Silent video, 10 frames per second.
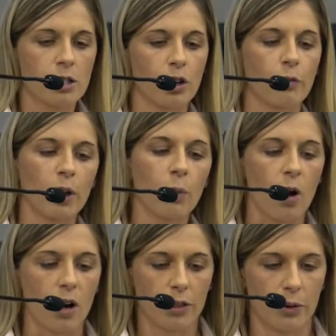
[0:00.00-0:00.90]
So if we
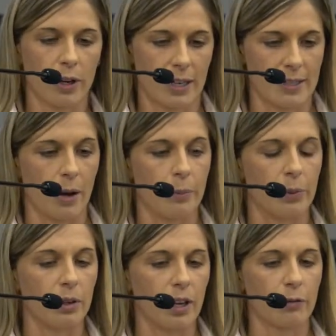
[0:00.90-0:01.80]
walk through an
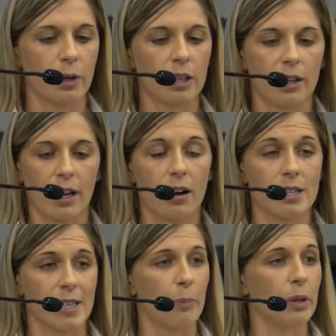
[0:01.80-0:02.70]
example, if we look at our
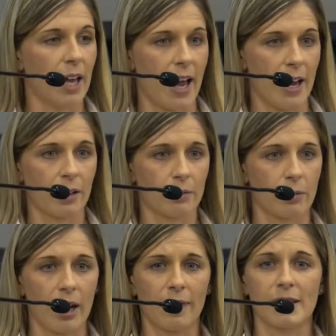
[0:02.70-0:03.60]
sample A,
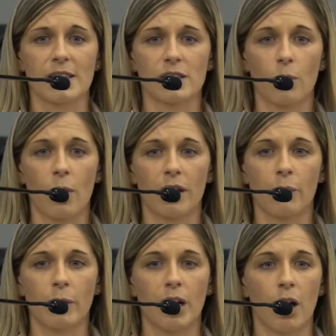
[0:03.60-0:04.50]
right, this is the one that we